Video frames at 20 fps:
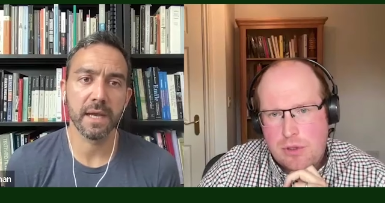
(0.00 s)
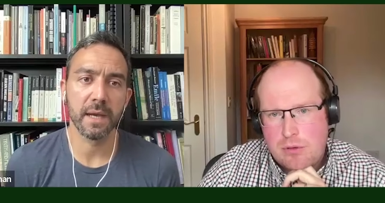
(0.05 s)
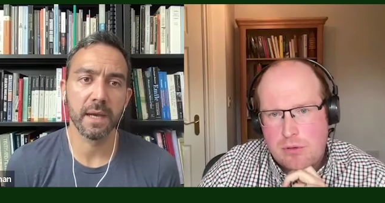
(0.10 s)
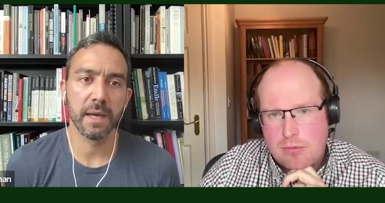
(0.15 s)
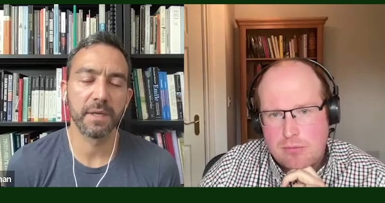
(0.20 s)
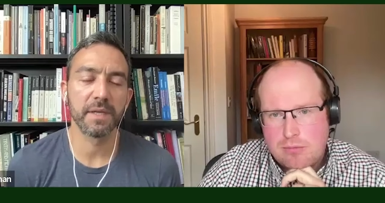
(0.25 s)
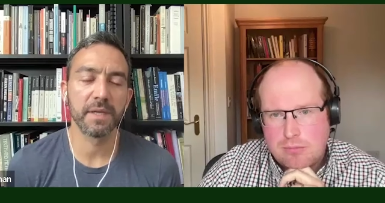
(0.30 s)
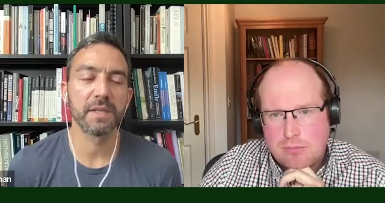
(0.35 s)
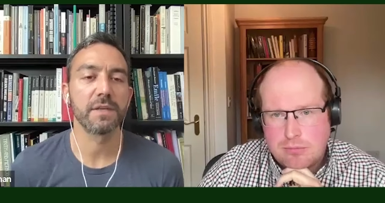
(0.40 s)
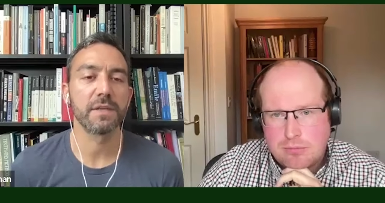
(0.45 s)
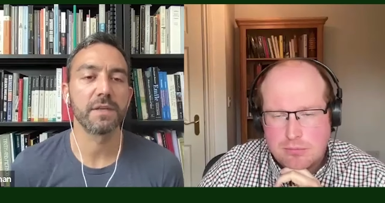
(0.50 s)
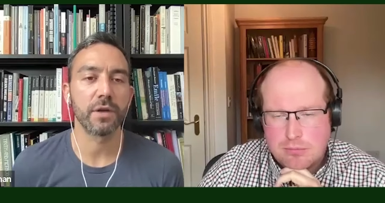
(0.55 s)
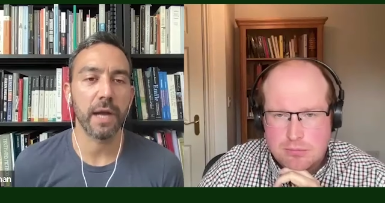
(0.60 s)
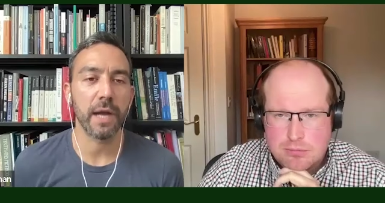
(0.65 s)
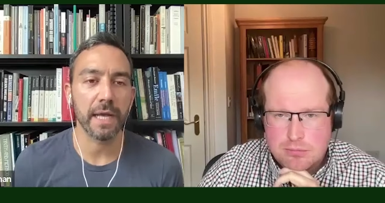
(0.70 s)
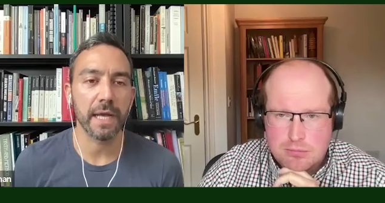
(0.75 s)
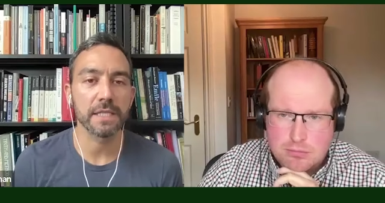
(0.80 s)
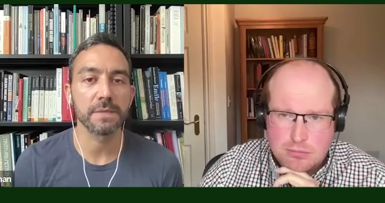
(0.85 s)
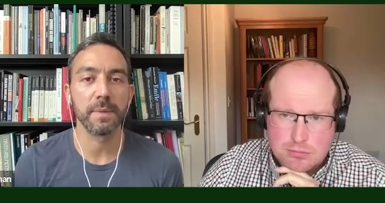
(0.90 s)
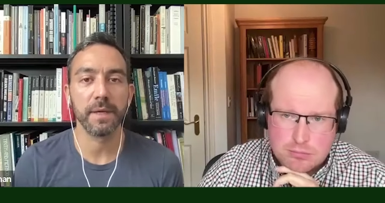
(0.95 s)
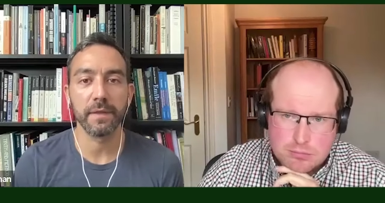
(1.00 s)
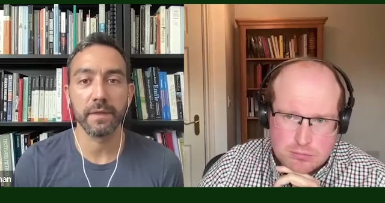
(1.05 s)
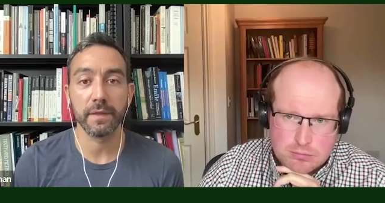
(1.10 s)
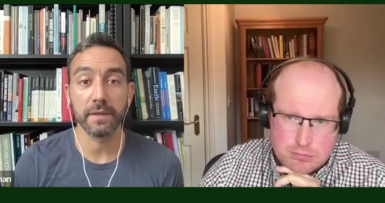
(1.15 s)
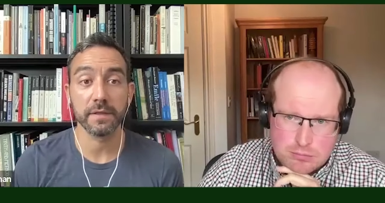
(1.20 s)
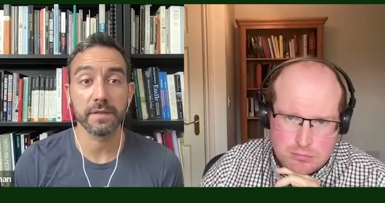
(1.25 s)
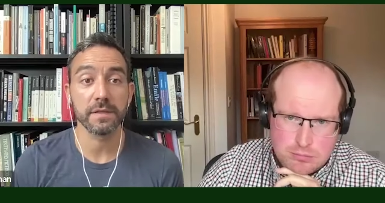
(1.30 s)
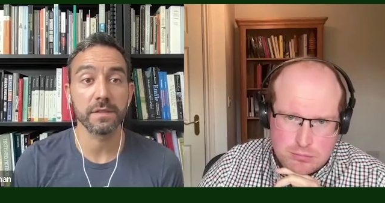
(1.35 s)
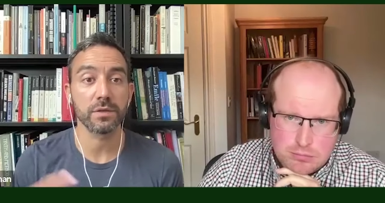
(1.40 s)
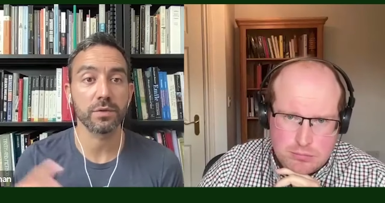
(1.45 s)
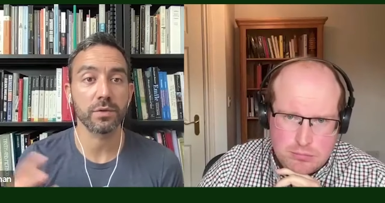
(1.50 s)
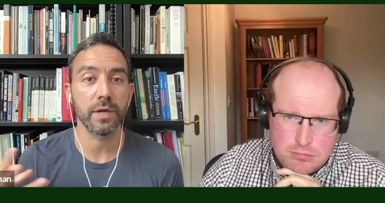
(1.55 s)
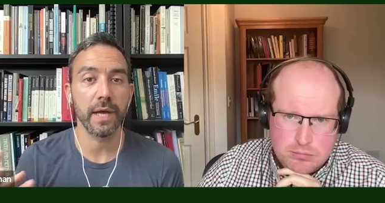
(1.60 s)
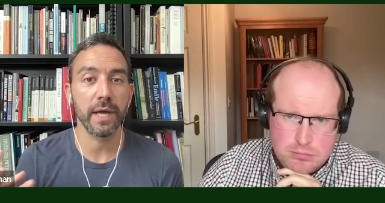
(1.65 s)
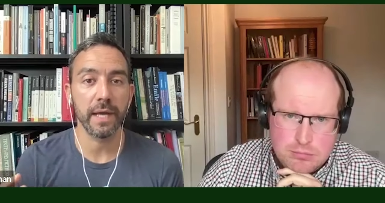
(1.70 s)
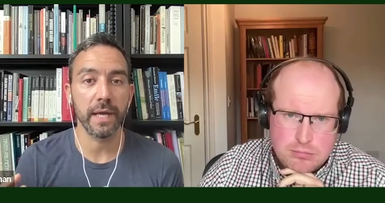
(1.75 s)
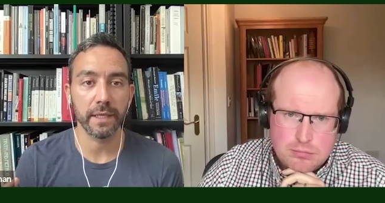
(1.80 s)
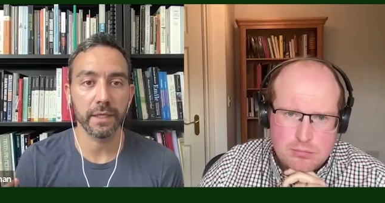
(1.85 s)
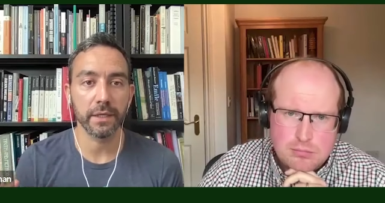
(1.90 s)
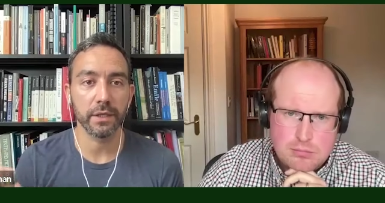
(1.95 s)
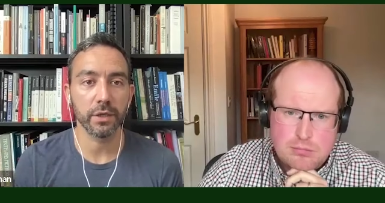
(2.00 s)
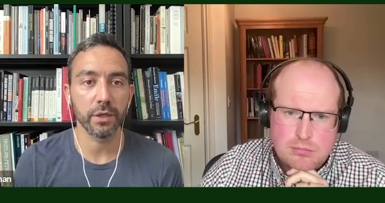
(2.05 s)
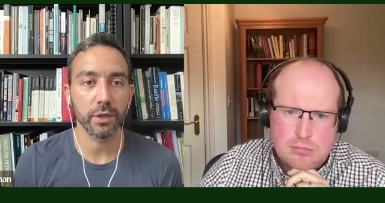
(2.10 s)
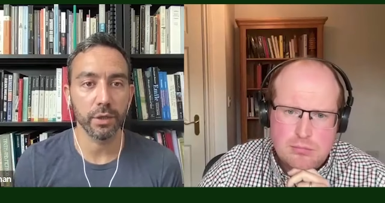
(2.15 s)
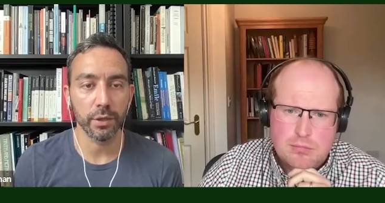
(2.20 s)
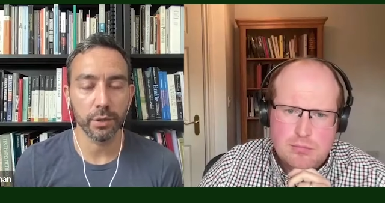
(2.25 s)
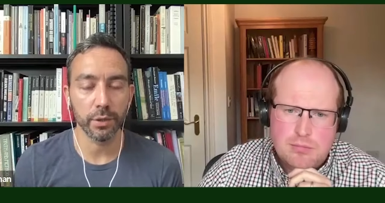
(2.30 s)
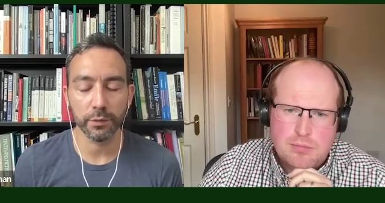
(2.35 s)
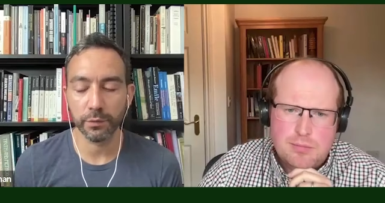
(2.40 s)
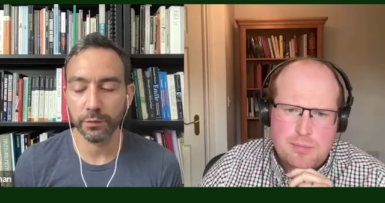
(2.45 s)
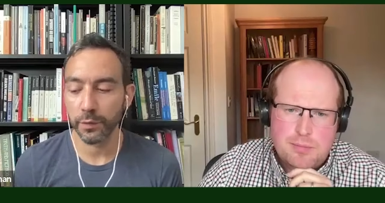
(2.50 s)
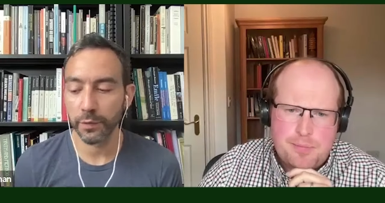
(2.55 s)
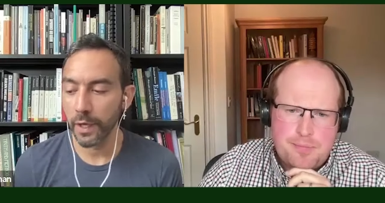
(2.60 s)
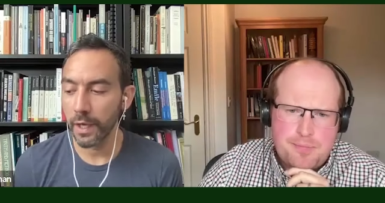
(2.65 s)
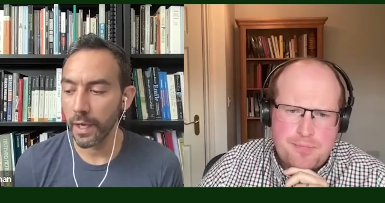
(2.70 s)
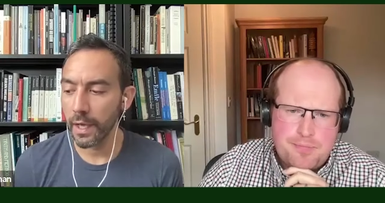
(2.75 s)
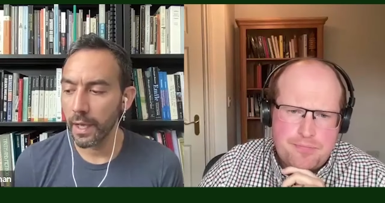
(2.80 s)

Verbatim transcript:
Speaker 1: Uh, because there has been this trend of